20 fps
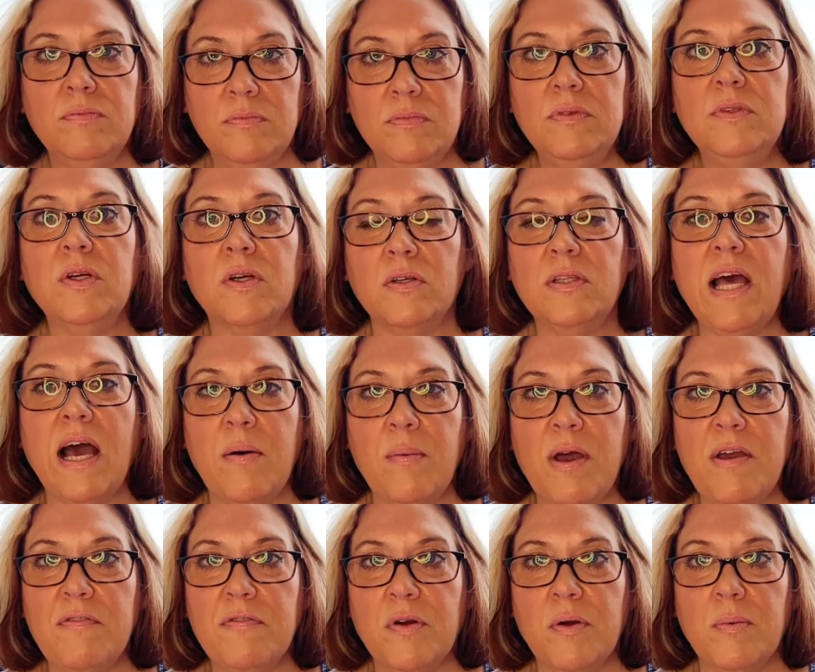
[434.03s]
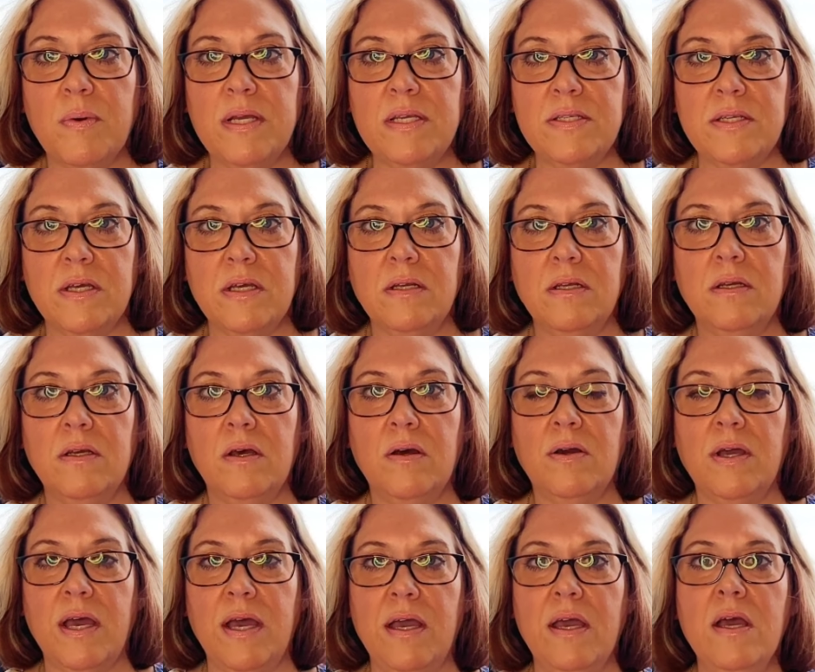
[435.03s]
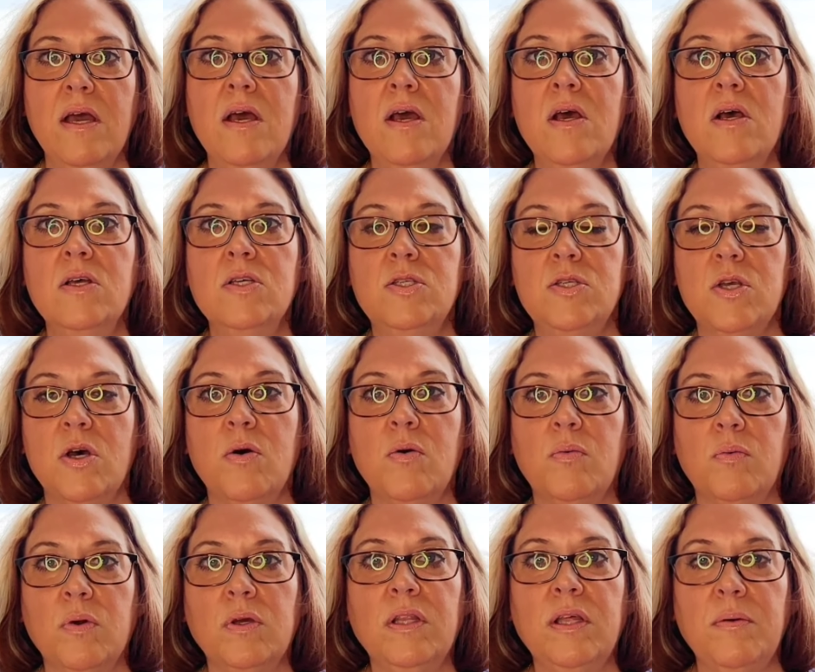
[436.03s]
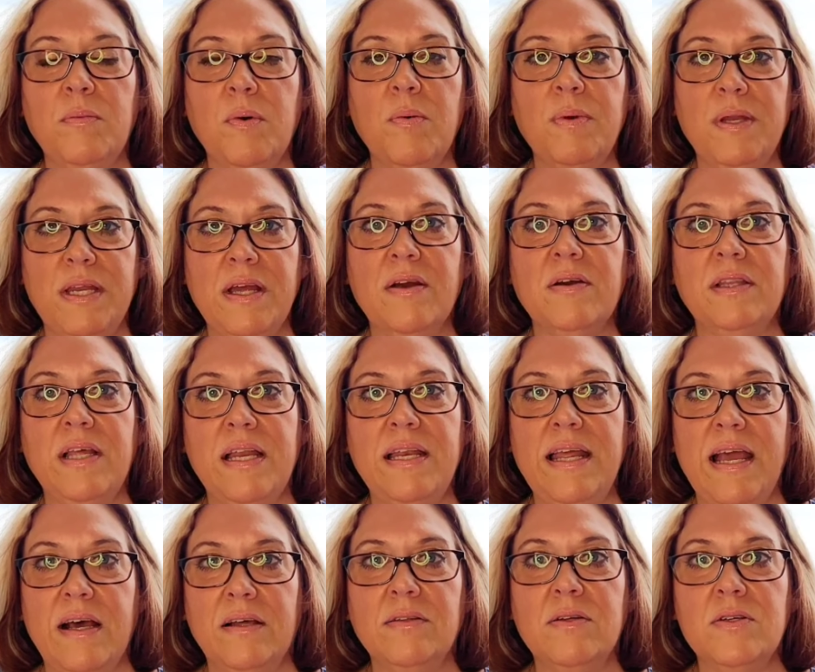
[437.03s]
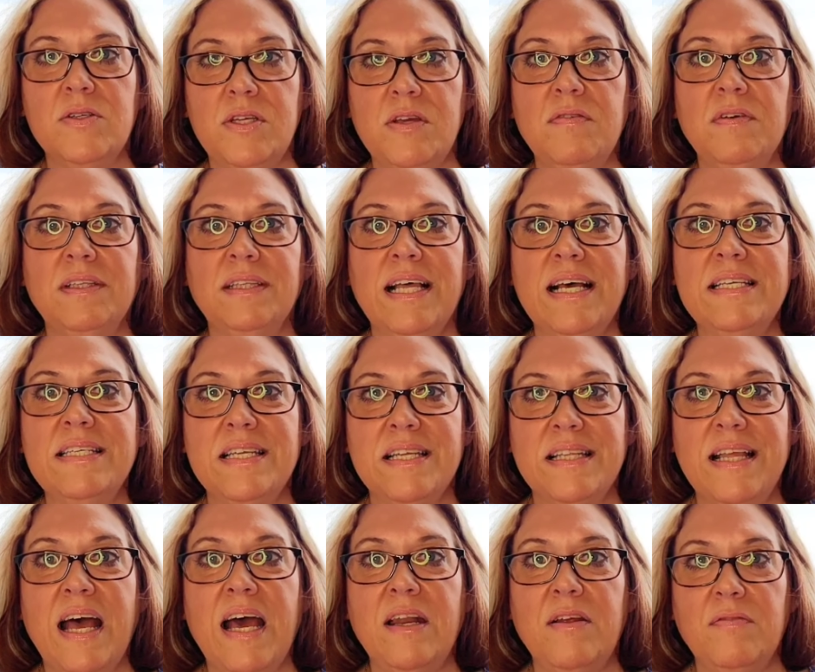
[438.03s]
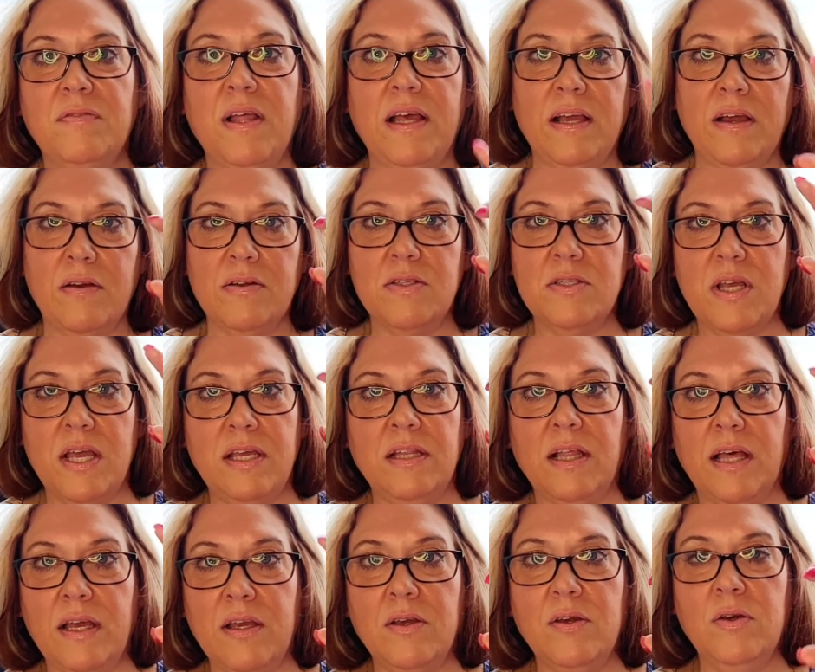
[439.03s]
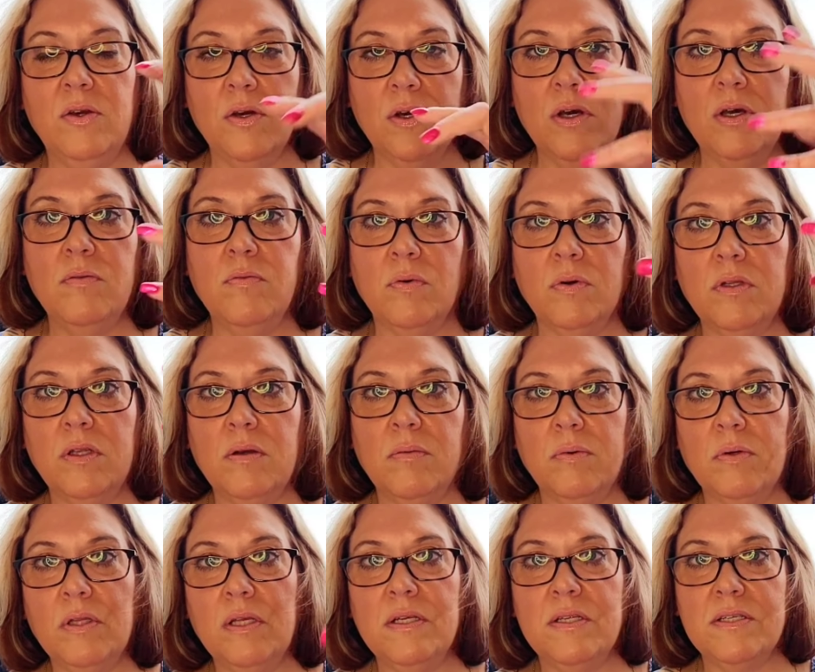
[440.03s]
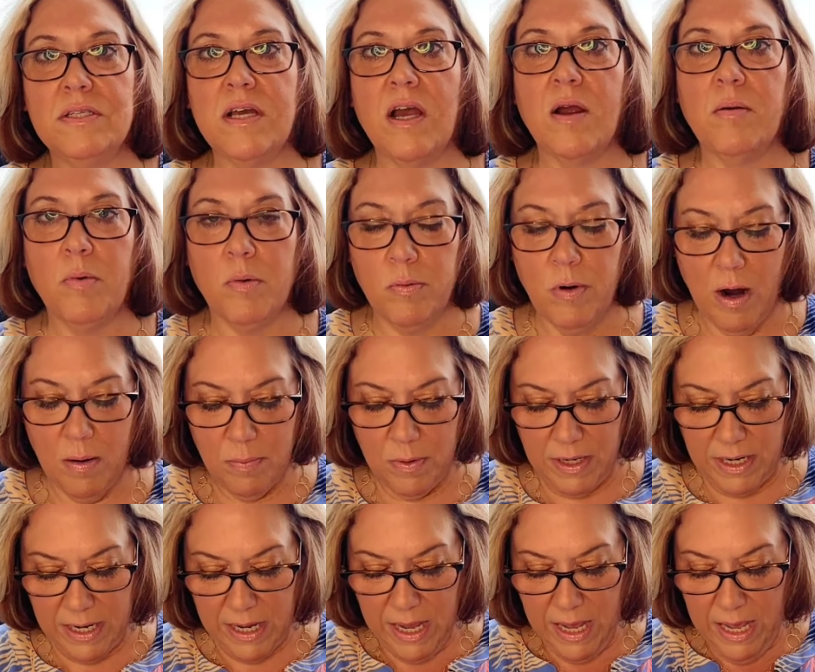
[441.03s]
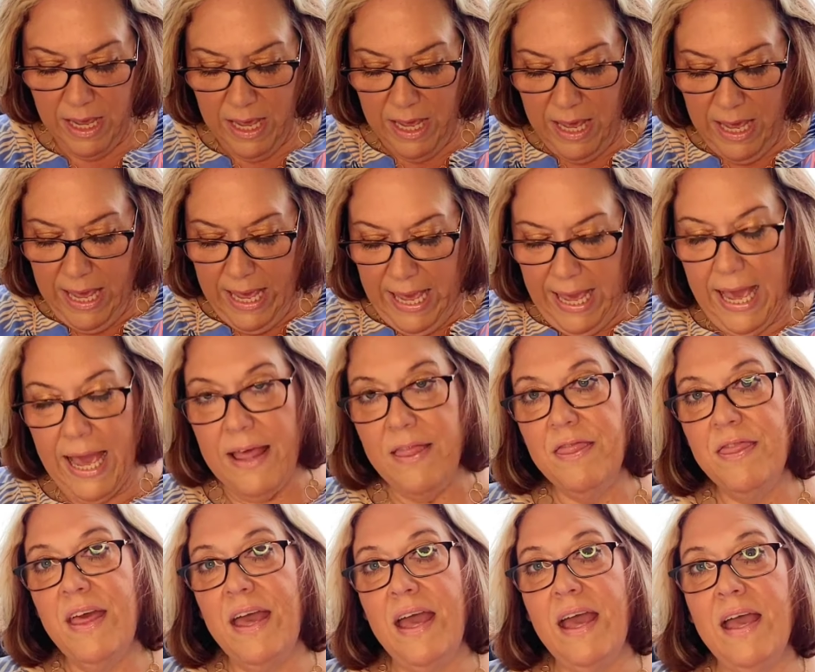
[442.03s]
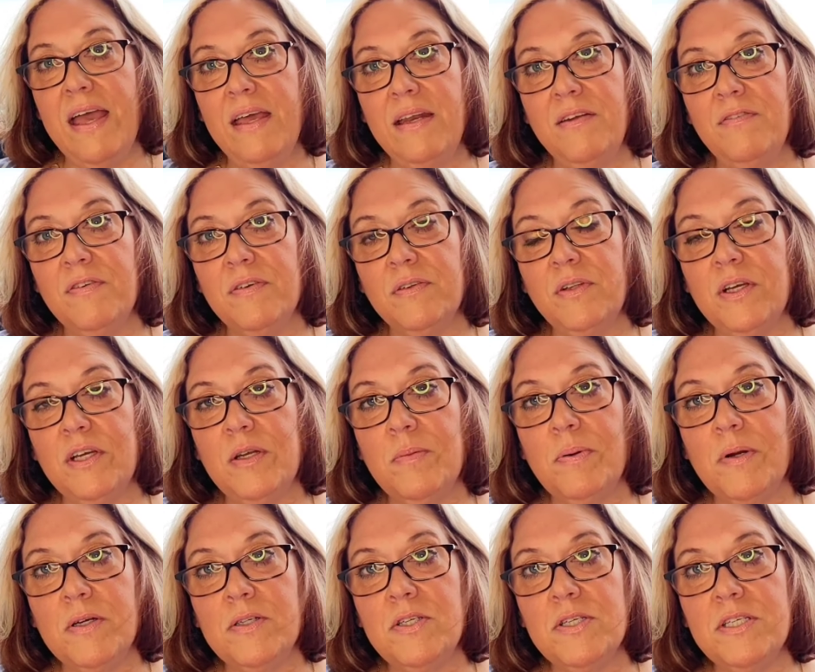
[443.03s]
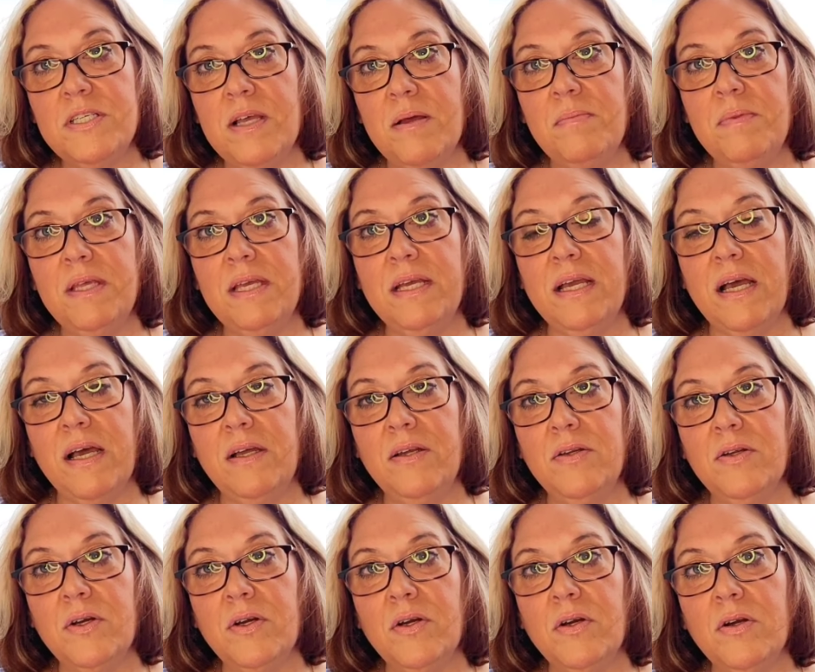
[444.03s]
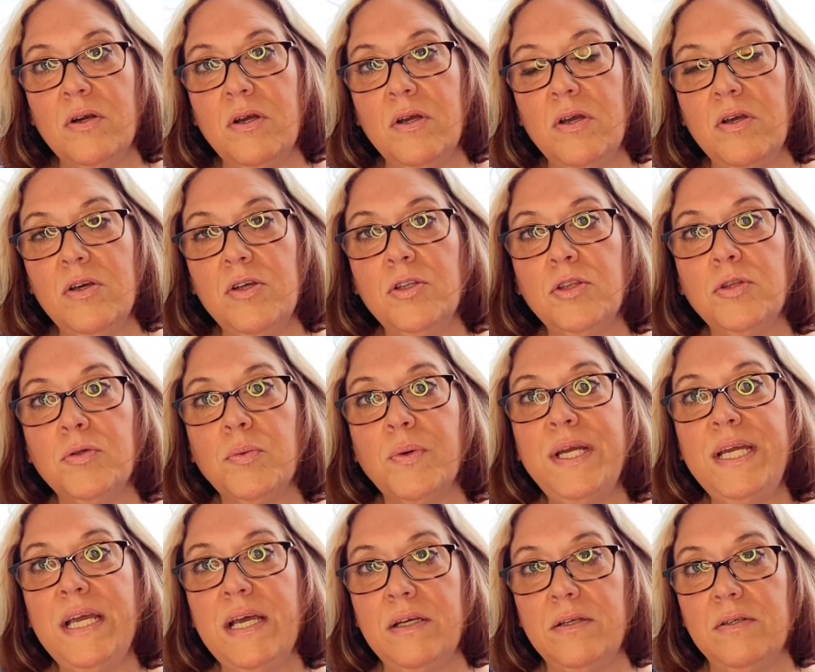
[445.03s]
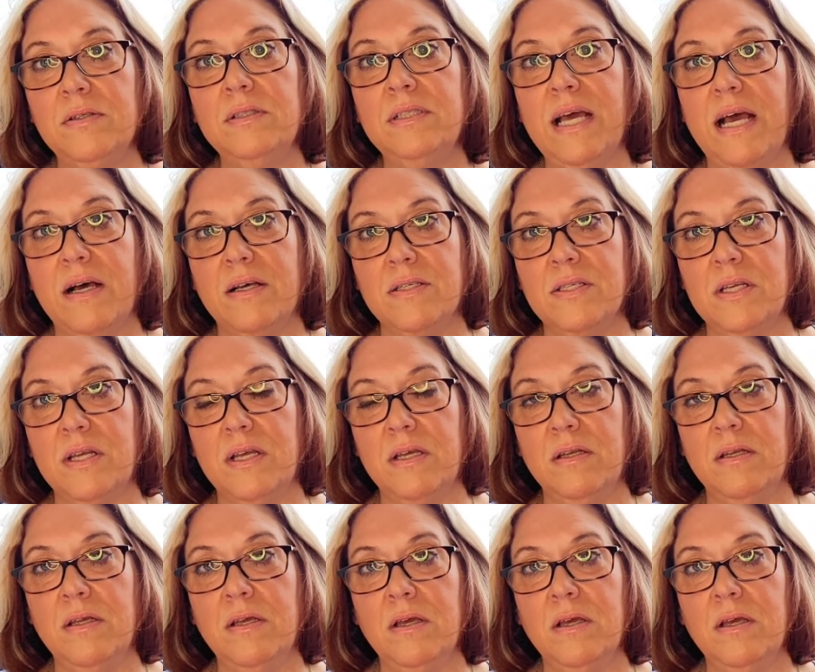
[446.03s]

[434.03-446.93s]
they're that way for a reason. Okay. So really when we narrow that down, there's even less than that of like, I would say like good, really, really desirable property. And then if you're looking to purchase something under 300,000,